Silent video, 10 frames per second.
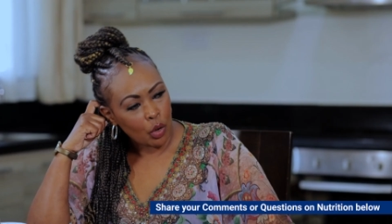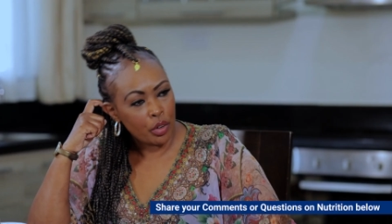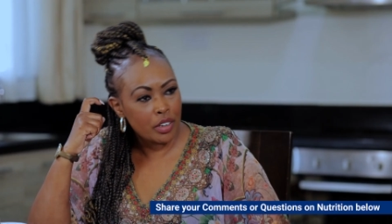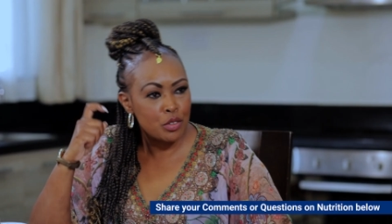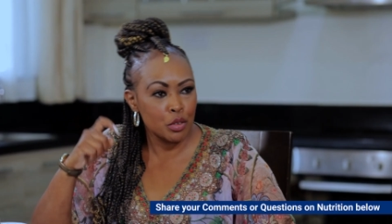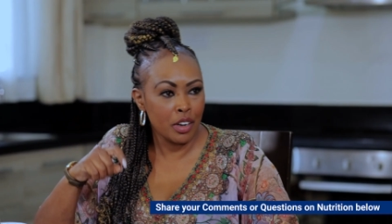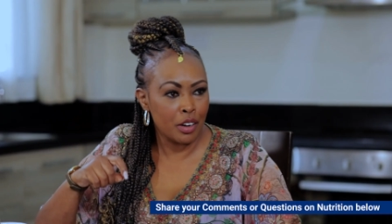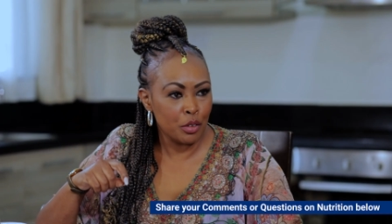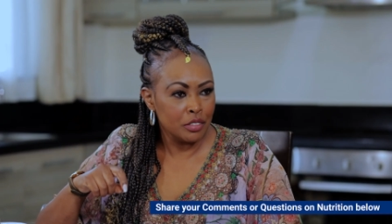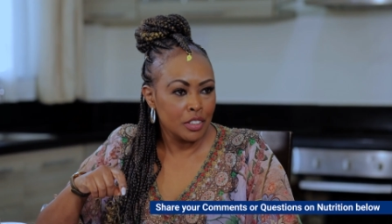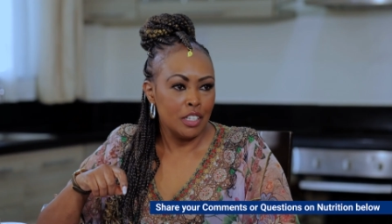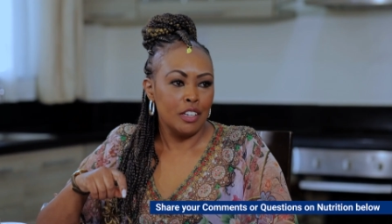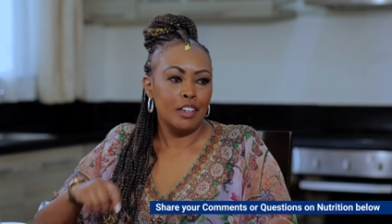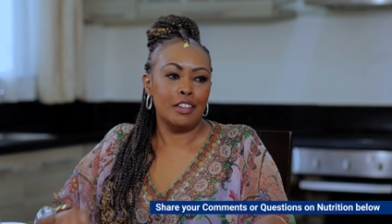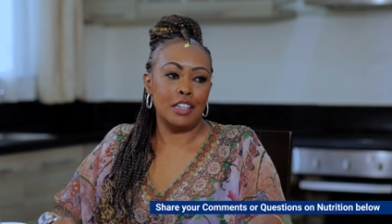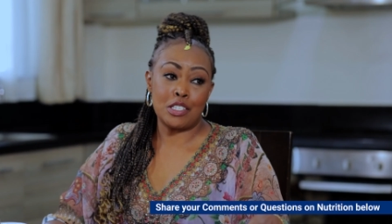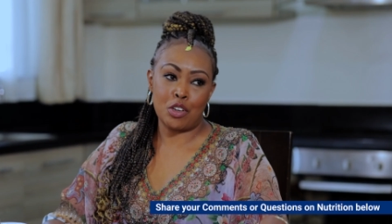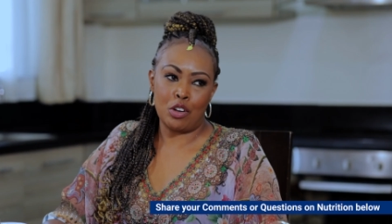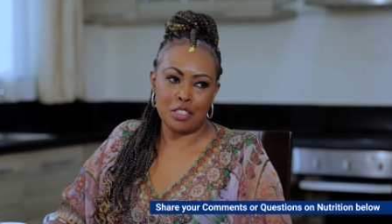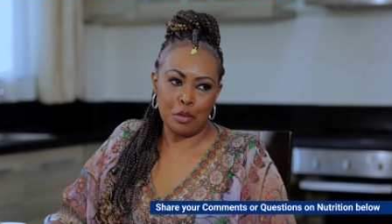Okay, so now
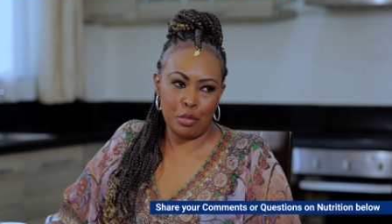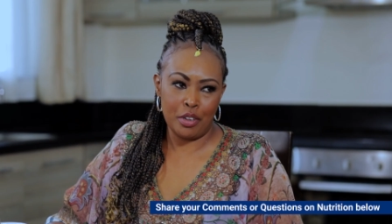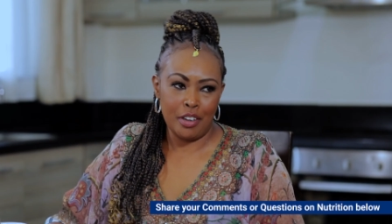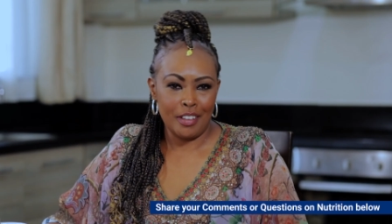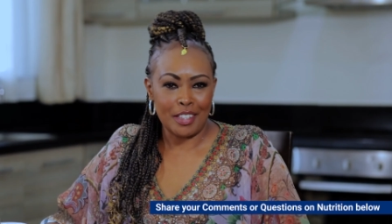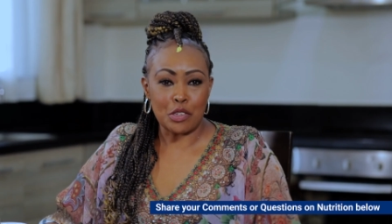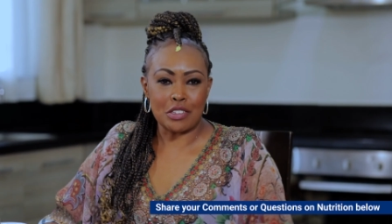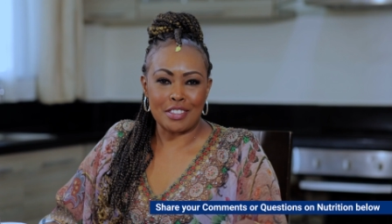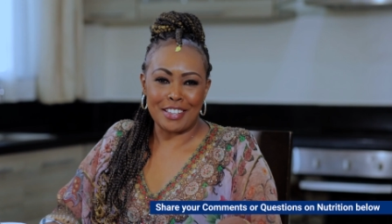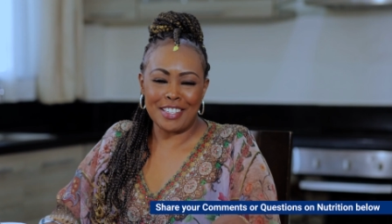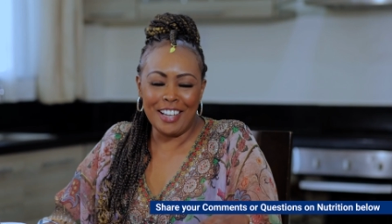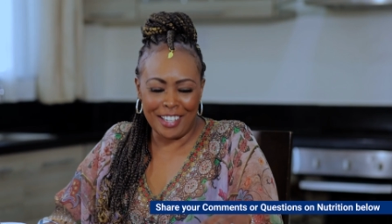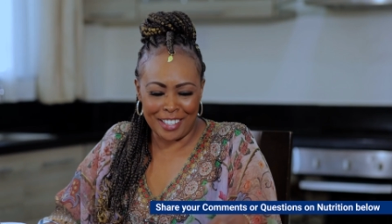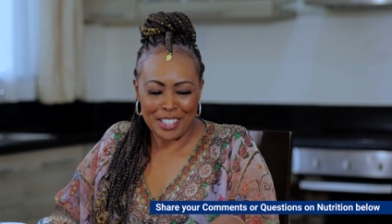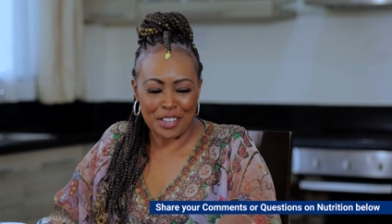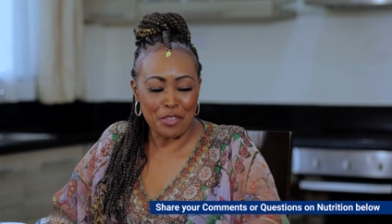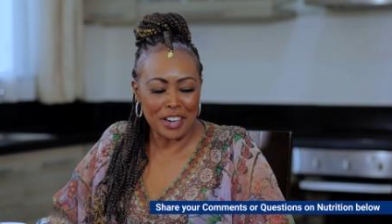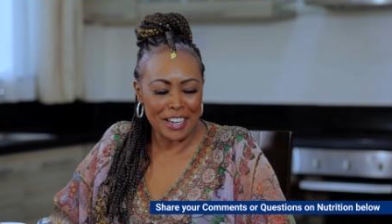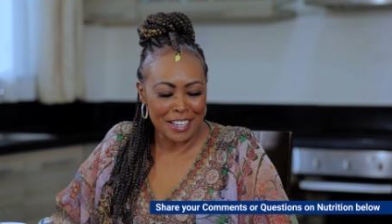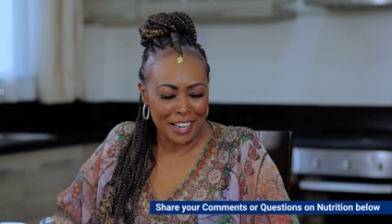let's gossip. There's a
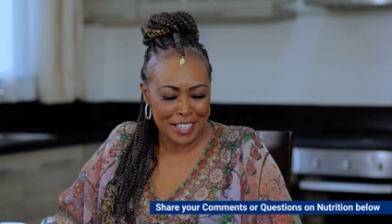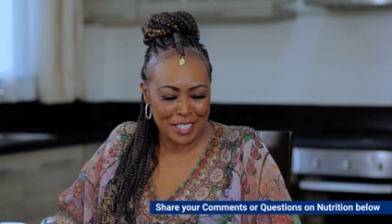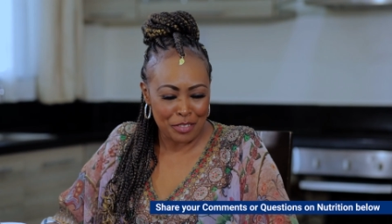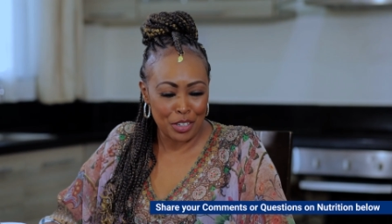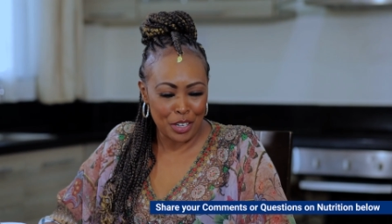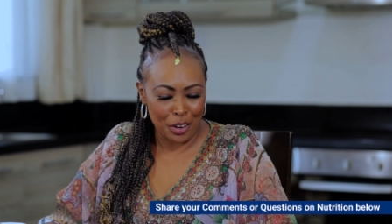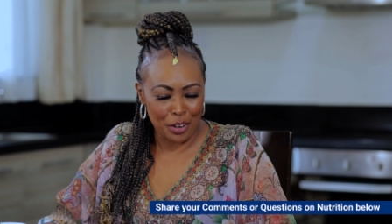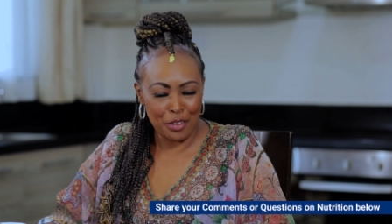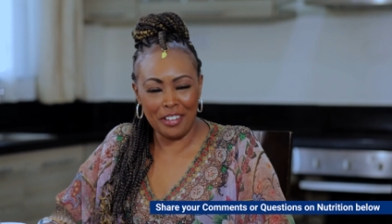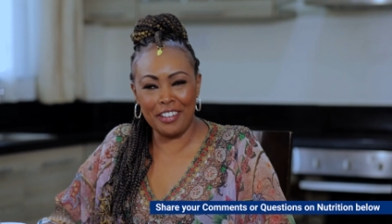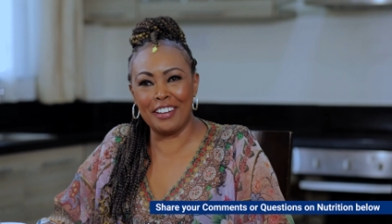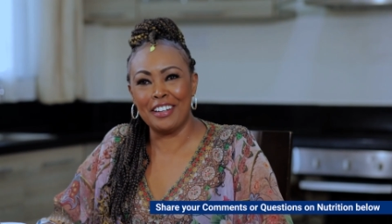really nice video